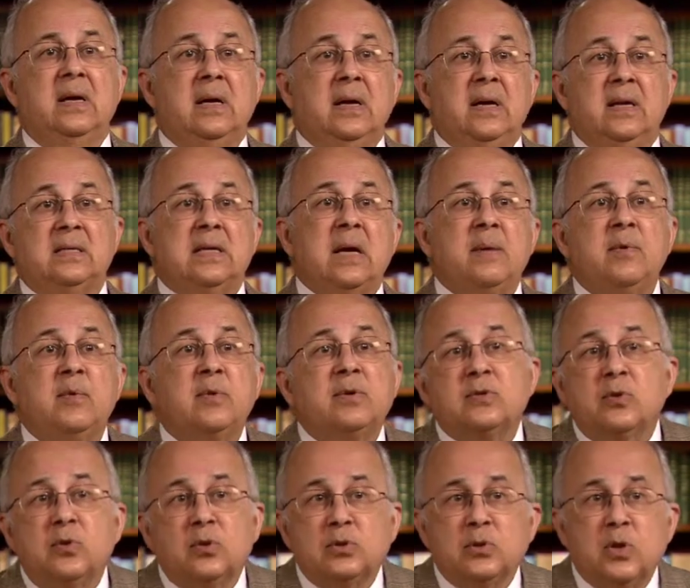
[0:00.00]
Nizami was
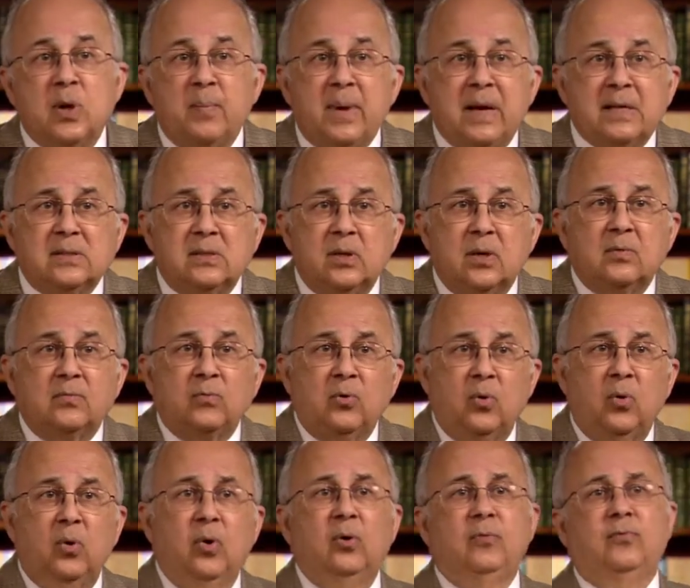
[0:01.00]
also a master of
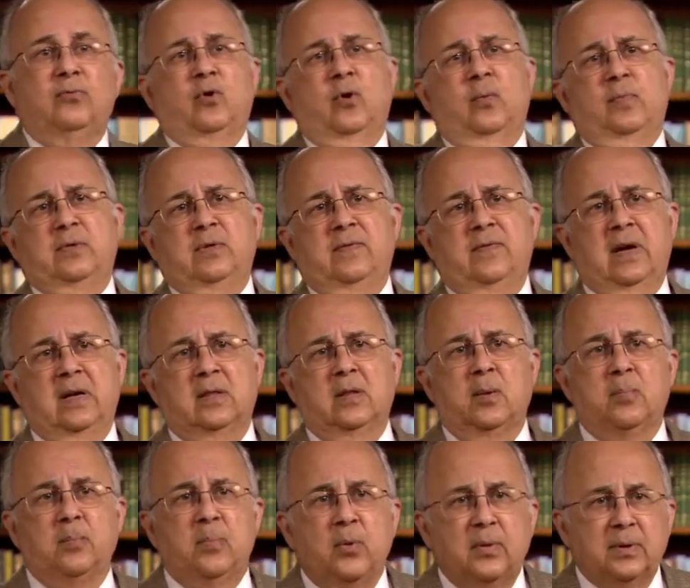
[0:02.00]
all forms of other
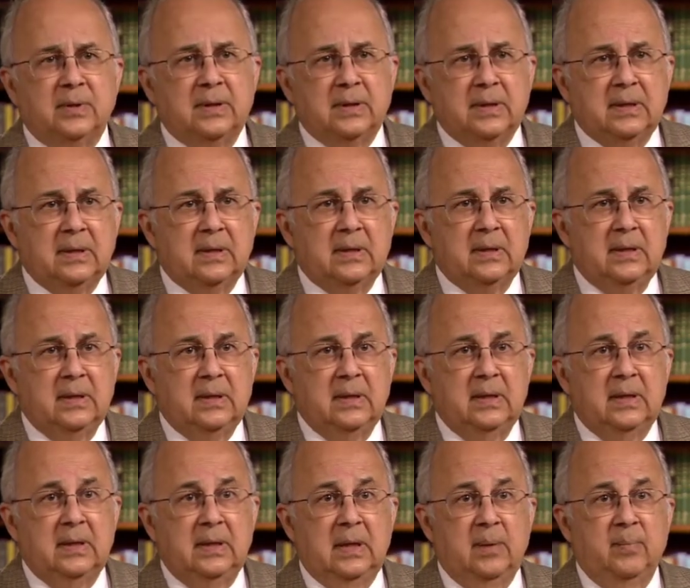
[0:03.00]
poetry.
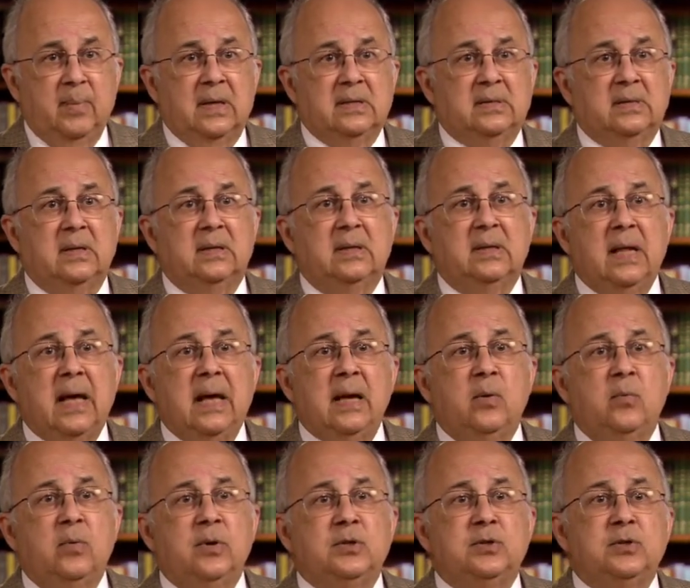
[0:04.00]
He mastered
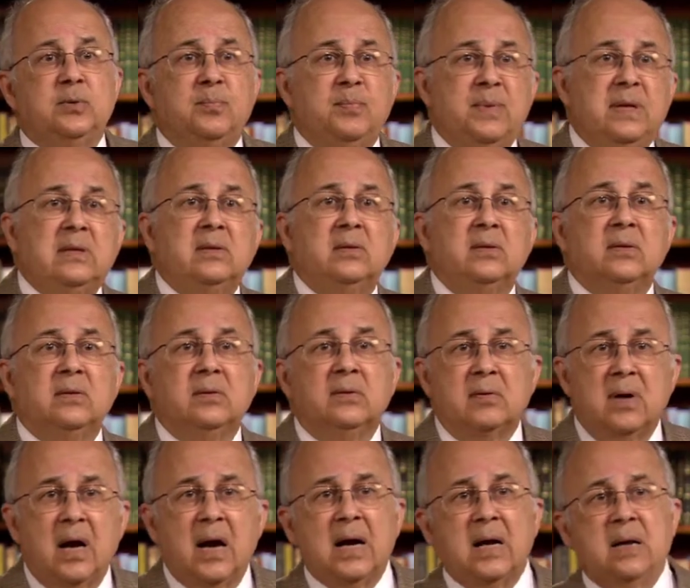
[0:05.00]
language, meter,
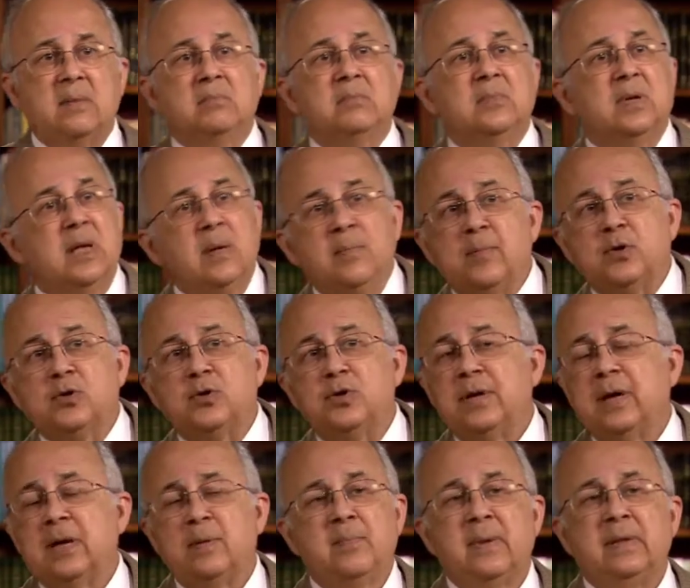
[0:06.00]
rhyme,
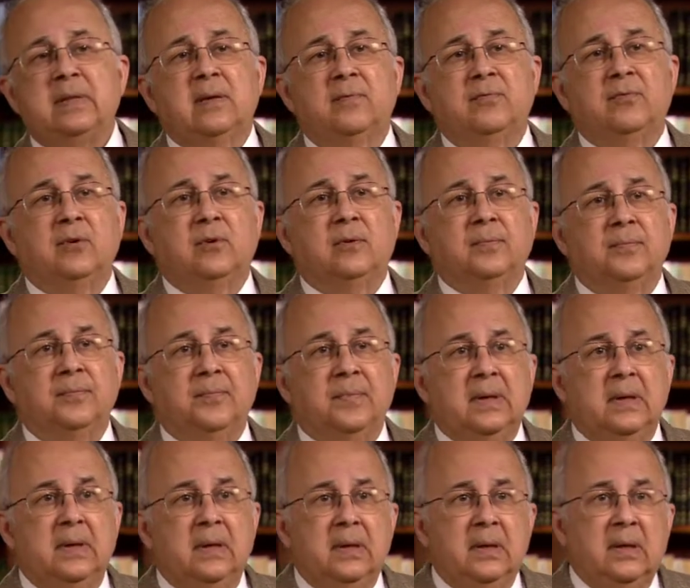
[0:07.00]
imagery, and metaphor.
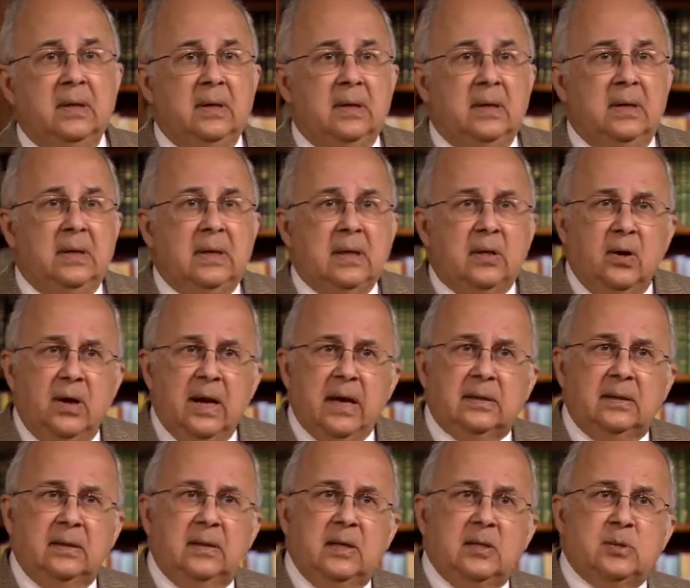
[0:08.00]
He
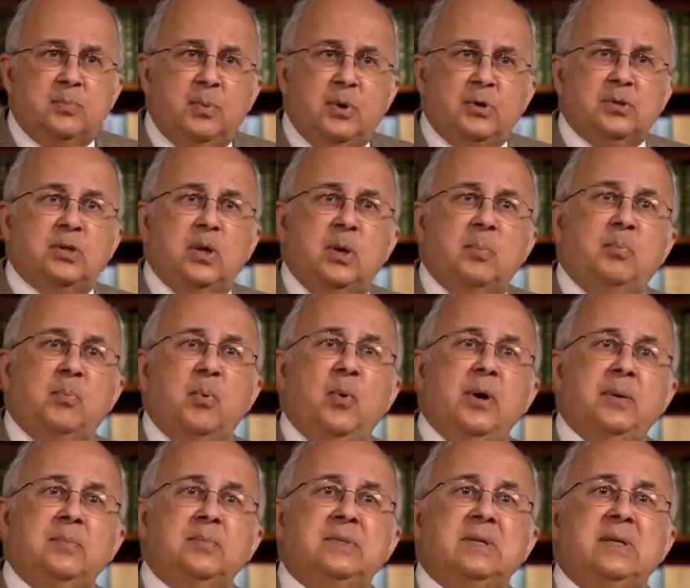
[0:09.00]
collected his personal
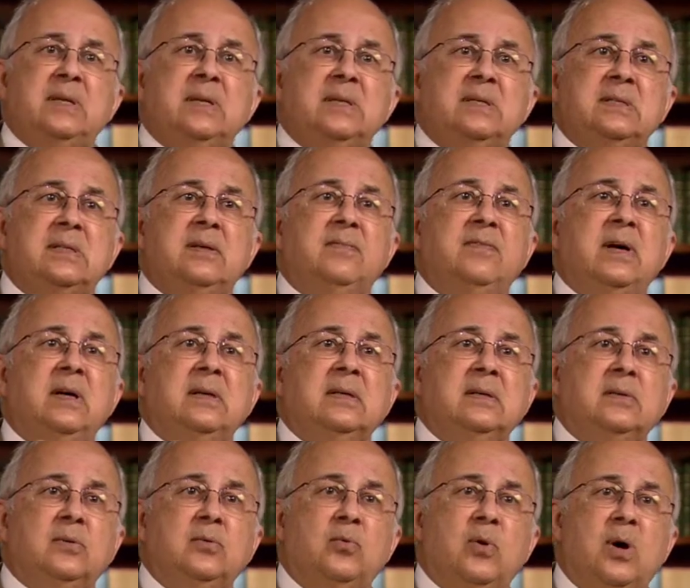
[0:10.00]
poems in his
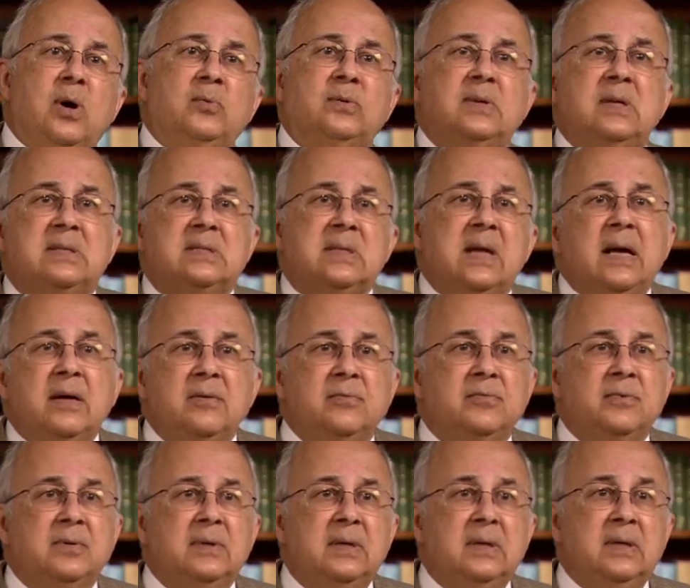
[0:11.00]
divan throughout his
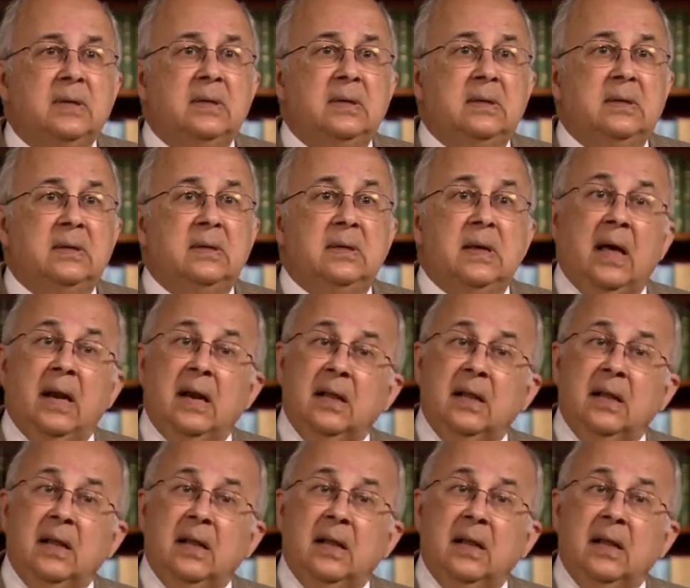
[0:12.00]
life and